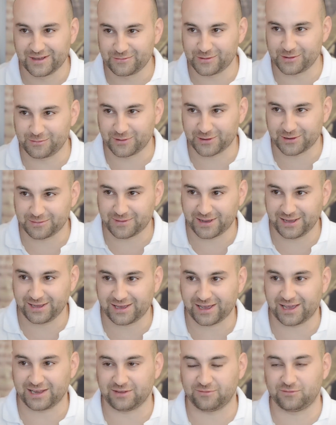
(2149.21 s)
We want to make,
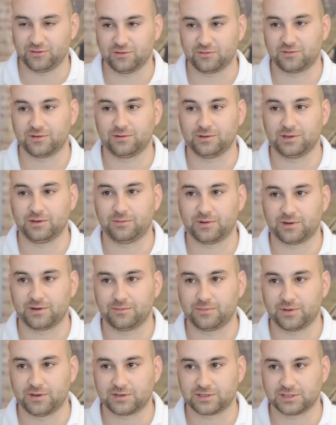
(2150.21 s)
and if you feel you want to
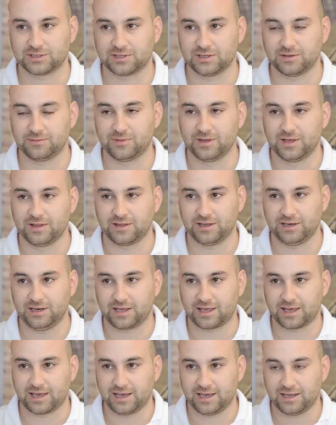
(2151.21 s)
purchase them, then you
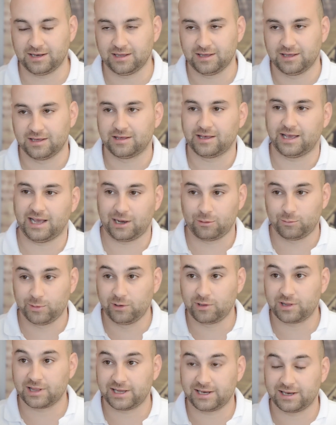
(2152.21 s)
can. Our
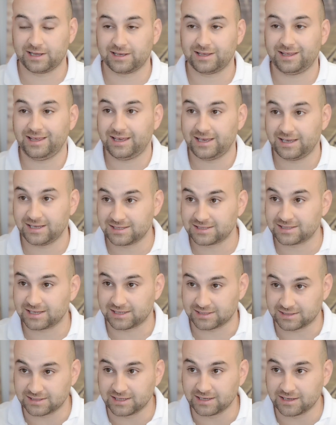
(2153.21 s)
wheel cleaner is
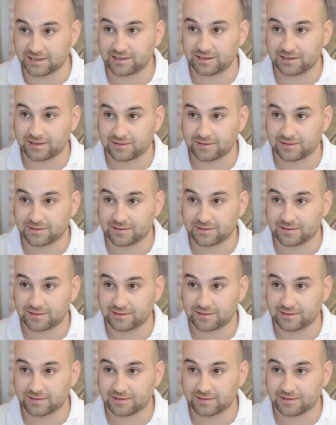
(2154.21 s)
acidic.